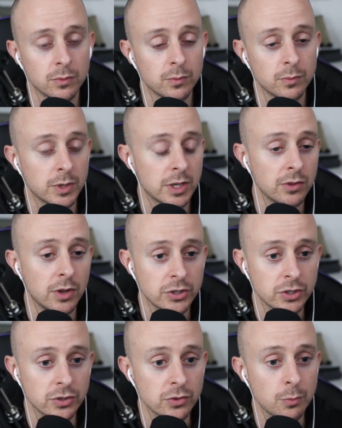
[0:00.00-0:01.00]
can
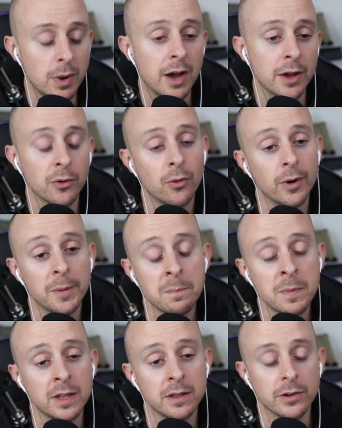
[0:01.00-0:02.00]
launch a new pod, or
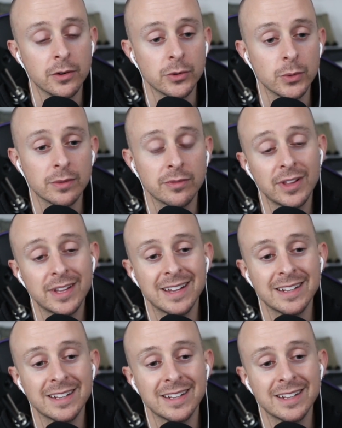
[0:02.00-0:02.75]
you inflate